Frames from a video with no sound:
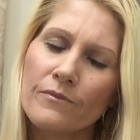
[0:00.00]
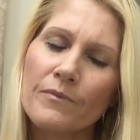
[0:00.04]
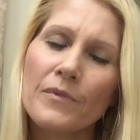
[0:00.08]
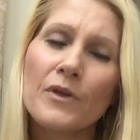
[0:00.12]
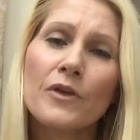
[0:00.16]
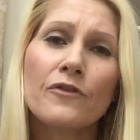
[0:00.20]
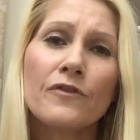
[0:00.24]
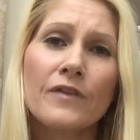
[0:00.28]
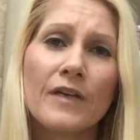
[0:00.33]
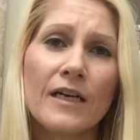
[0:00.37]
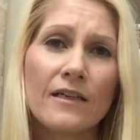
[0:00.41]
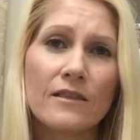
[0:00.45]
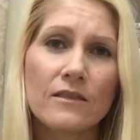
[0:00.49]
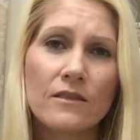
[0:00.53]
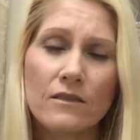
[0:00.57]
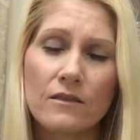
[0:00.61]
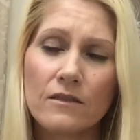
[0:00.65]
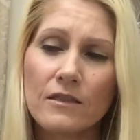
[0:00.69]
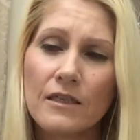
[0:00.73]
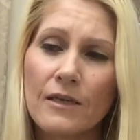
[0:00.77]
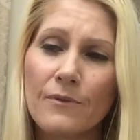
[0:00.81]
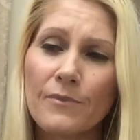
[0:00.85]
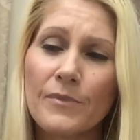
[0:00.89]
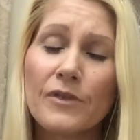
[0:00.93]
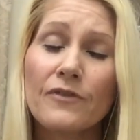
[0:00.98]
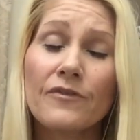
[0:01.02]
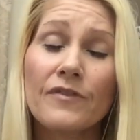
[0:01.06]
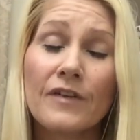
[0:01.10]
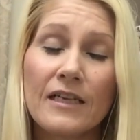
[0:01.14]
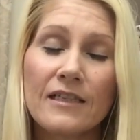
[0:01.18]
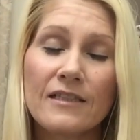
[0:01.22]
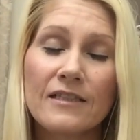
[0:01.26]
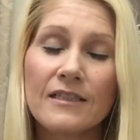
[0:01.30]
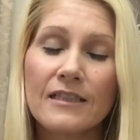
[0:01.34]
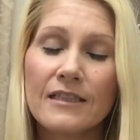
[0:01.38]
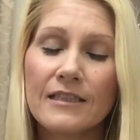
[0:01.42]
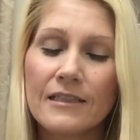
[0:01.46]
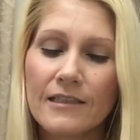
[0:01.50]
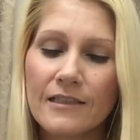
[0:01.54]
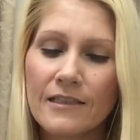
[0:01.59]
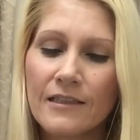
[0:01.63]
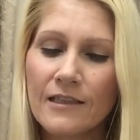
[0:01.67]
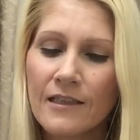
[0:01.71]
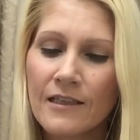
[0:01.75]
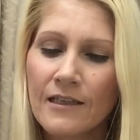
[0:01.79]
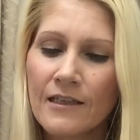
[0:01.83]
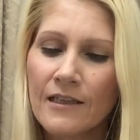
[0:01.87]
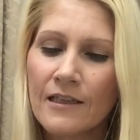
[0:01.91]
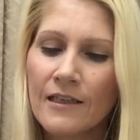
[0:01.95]
Belfast linen
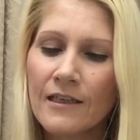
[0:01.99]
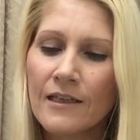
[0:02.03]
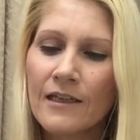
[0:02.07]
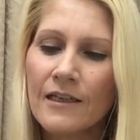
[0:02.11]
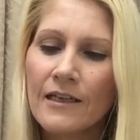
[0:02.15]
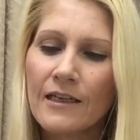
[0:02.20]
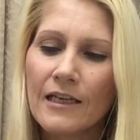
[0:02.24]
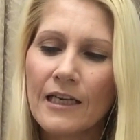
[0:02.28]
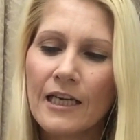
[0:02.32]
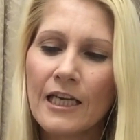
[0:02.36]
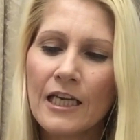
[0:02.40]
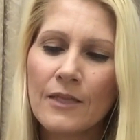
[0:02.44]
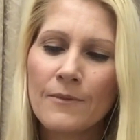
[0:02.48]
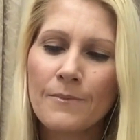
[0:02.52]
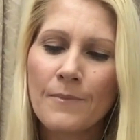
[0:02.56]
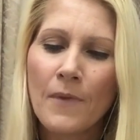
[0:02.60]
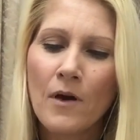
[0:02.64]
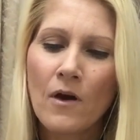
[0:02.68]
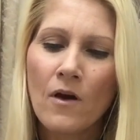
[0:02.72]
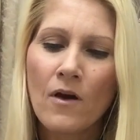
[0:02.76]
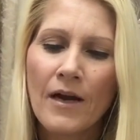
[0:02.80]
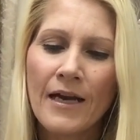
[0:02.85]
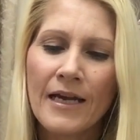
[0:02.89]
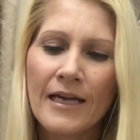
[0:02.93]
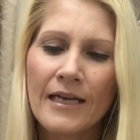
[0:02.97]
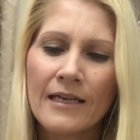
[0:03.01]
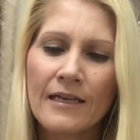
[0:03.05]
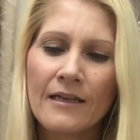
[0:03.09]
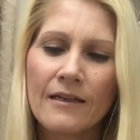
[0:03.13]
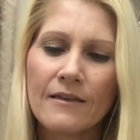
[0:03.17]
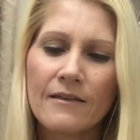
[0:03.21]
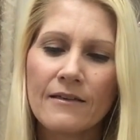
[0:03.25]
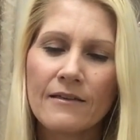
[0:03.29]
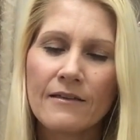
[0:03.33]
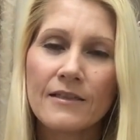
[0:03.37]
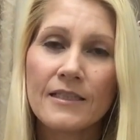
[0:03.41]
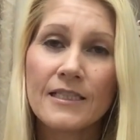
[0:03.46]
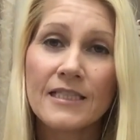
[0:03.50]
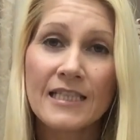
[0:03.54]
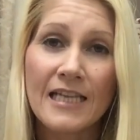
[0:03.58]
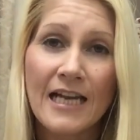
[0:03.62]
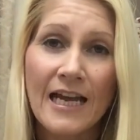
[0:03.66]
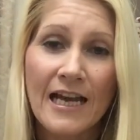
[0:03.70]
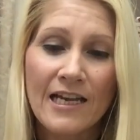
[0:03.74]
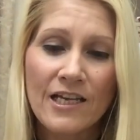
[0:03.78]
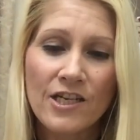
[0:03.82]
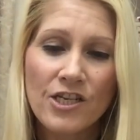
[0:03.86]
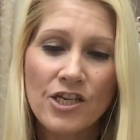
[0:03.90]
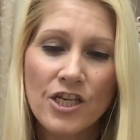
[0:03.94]
in my
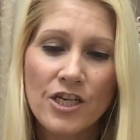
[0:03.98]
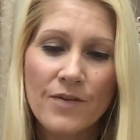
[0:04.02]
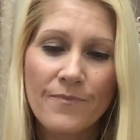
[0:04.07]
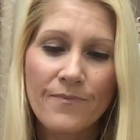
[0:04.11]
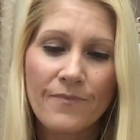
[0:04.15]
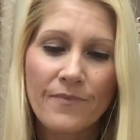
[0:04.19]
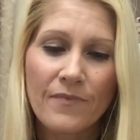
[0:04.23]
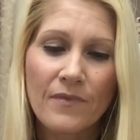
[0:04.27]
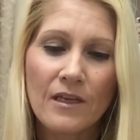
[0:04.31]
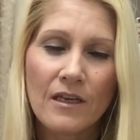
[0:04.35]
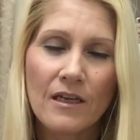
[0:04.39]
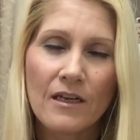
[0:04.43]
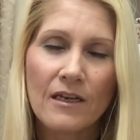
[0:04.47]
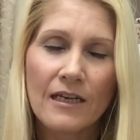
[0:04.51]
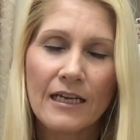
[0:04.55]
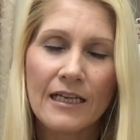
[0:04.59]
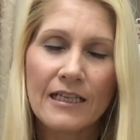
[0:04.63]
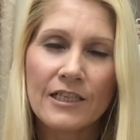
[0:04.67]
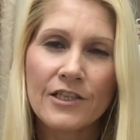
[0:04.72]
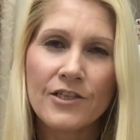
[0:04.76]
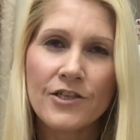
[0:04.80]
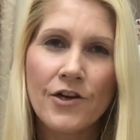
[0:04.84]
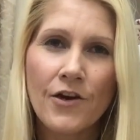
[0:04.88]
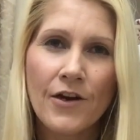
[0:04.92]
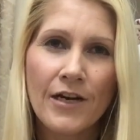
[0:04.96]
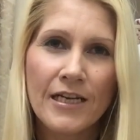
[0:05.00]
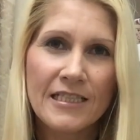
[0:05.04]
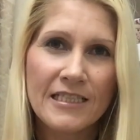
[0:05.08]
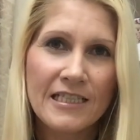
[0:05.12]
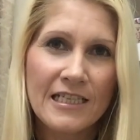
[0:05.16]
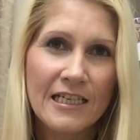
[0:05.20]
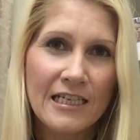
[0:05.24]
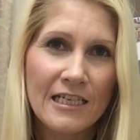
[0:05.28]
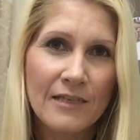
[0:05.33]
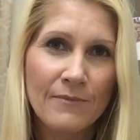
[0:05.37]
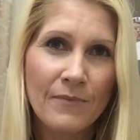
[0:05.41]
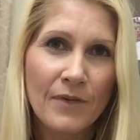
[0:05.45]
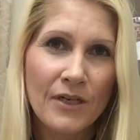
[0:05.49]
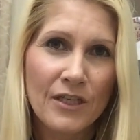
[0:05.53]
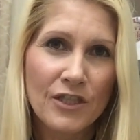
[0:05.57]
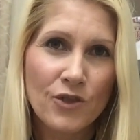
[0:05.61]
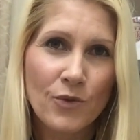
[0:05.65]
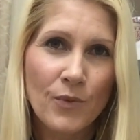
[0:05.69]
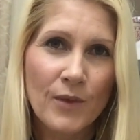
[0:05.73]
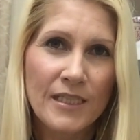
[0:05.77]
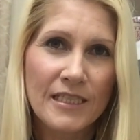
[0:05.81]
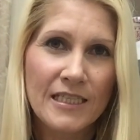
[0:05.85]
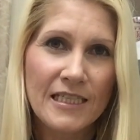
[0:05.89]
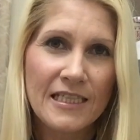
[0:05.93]
stash. I had a 19 by
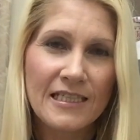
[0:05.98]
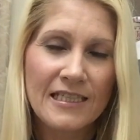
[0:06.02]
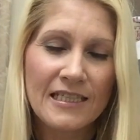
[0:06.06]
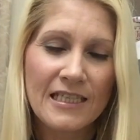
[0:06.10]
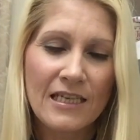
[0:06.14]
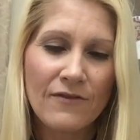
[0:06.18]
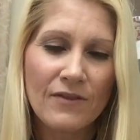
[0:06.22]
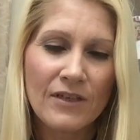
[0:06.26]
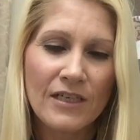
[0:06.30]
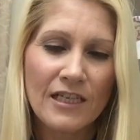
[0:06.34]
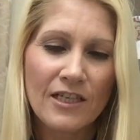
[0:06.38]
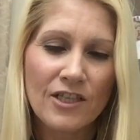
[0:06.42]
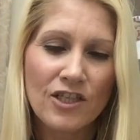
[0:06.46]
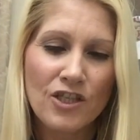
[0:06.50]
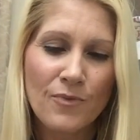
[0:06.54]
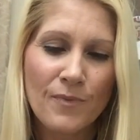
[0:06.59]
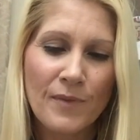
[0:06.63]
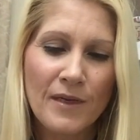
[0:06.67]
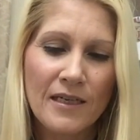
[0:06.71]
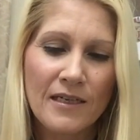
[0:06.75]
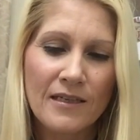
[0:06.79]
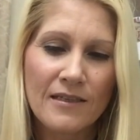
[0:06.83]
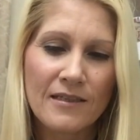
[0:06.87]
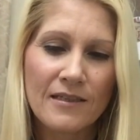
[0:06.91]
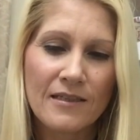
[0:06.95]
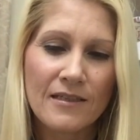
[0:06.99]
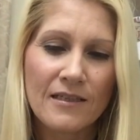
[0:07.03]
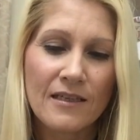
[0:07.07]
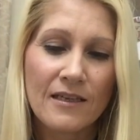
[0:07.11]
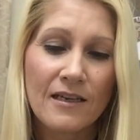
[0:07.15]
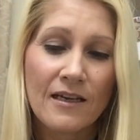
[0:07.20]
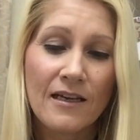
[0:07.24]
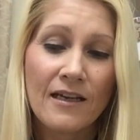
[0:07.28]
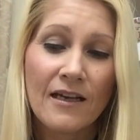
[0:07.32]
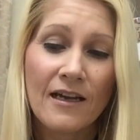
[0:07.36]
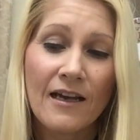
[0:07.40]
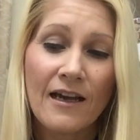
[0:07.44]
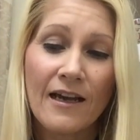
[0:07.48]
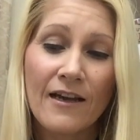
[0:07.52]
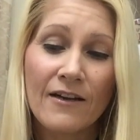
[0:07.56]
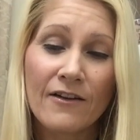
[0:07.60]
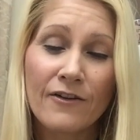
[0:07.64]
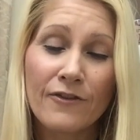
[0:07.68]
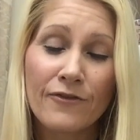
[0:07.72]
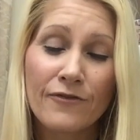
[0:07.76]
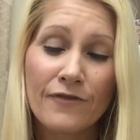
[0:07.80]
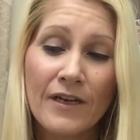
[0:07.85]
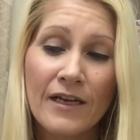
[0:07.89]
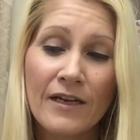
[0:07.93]
27 inch piece, and
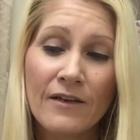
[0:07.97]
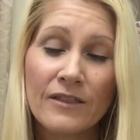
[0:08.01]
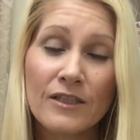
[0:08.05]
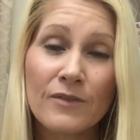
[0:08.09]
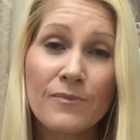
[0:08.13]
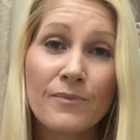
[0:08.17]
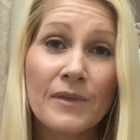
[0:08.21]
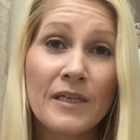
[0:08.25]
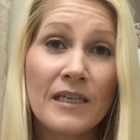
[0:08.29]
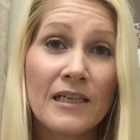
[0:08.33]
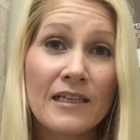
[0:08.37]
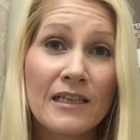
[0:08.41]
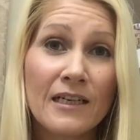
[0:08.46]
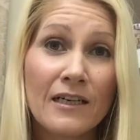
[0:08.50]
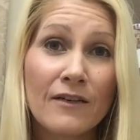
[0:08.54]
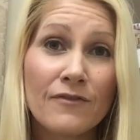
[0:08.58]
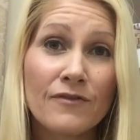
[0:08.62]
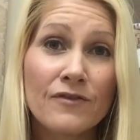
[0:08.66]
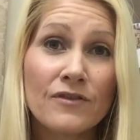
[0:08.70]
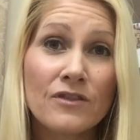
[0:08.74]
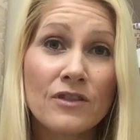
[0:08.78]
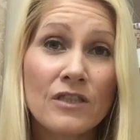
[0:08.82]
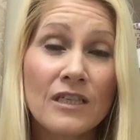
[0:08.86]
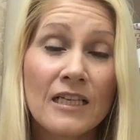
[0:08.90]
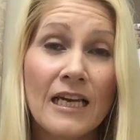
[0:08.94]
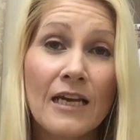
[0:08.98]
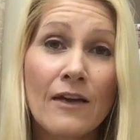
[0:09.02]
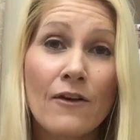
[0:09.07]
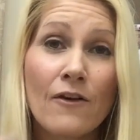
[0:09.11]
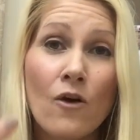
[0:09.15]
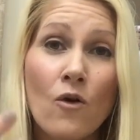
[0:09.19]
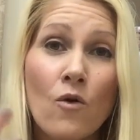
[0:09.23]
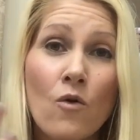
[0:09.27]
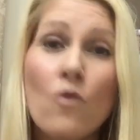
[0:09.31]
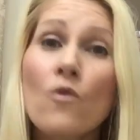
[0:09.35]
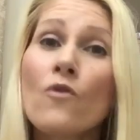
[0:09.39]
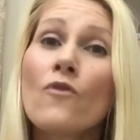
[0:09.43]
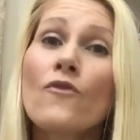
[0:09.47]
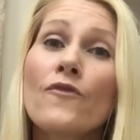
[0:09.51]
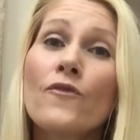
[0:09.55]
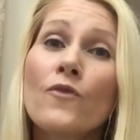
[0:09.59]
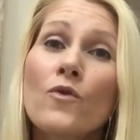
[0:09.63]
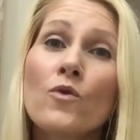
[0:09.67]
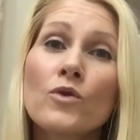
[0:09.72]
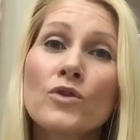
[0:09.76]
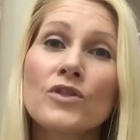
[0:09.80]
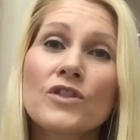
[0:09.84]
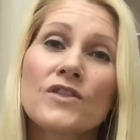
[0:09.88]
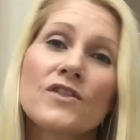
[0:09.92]
I found it big enough to get all
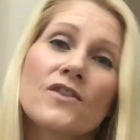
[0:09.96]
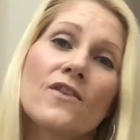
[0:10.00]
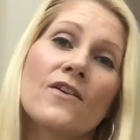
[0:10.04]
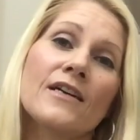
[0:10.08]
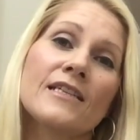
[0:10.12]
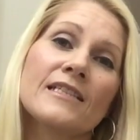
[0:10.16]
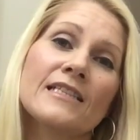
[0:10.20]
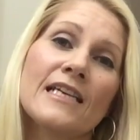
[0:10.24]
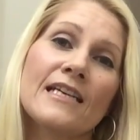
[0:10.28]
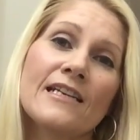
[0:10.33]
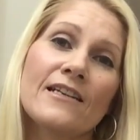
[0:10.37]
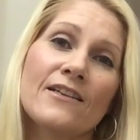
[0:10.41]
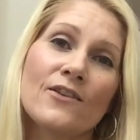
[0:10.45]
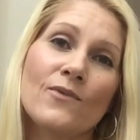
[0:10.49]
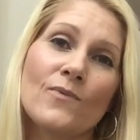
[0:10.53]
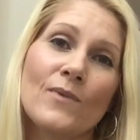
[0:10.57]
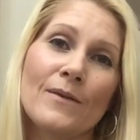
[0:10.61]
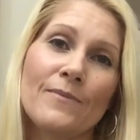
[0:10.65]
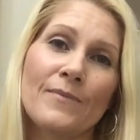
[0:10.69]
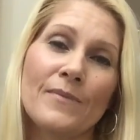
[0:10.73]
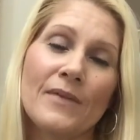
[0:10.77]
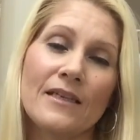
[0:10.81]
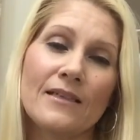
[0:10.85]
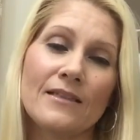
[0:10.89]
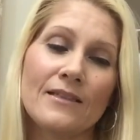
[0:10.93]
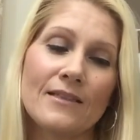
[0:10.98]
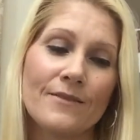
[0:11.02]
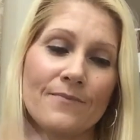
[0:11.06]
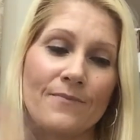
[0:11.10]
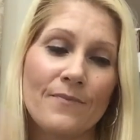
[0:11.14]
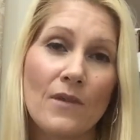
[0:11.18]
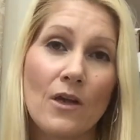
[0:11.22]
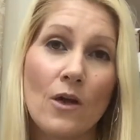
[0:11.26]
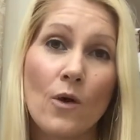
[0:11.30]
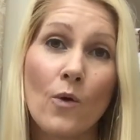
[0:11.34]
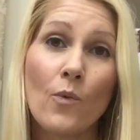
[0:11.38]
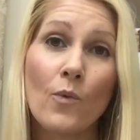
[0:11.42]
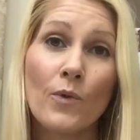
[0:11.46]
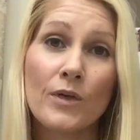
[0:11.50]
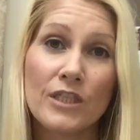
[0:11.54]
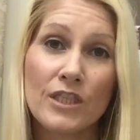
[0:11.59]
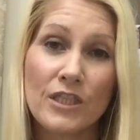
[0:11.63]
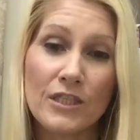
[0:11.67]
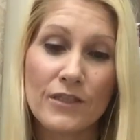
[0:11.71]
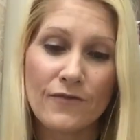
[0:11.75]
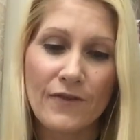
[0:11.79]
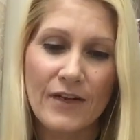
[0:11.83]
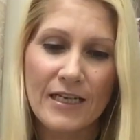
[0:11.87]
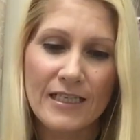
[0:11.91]
4 designs out of the one piece, which
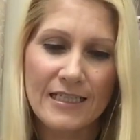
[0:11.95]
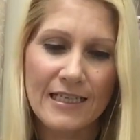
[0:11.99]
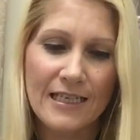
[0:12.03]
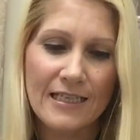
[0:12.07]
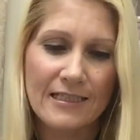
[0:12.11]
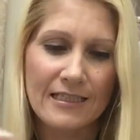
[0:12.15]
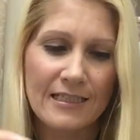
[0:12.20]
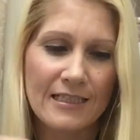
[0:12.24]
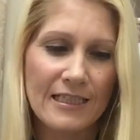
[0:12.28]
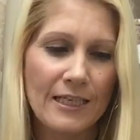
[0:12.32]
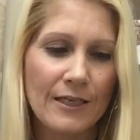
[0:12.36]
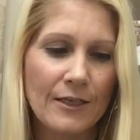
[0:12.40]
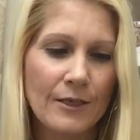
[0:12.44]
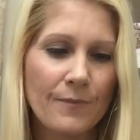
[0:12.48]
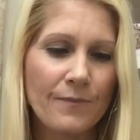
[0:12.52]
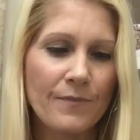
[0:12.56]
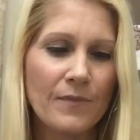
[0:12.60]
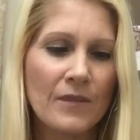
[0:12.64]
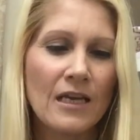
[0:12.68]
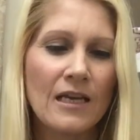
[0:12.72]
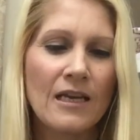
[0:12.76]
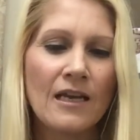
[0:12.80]
is fantastic.